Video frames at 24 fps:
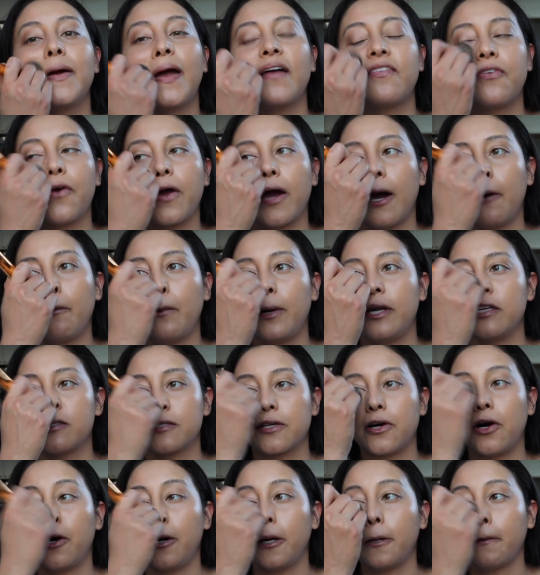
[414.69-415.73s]
I forgot what it's
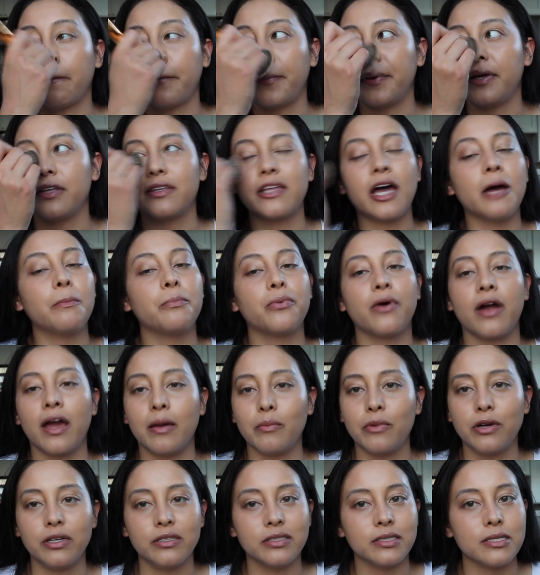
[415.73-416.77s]
called, but that
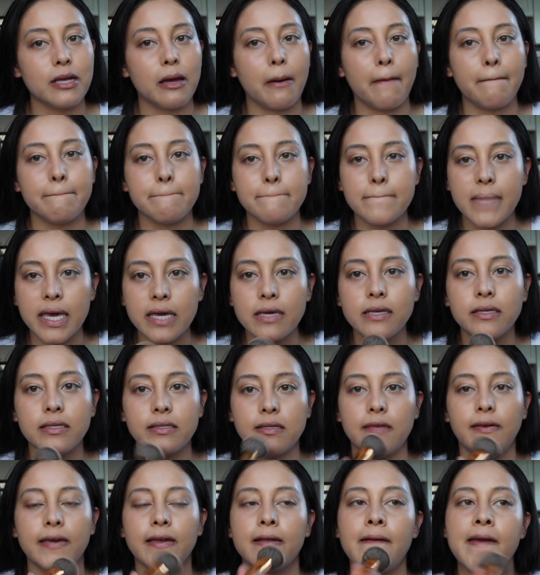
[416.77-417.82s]
primer is
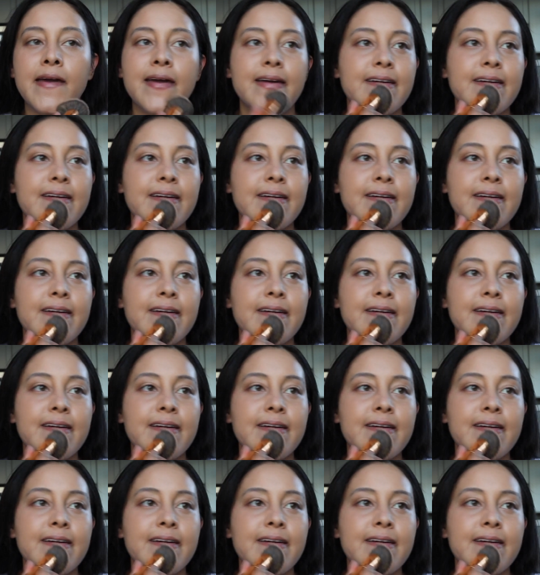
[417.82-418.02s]
amazing.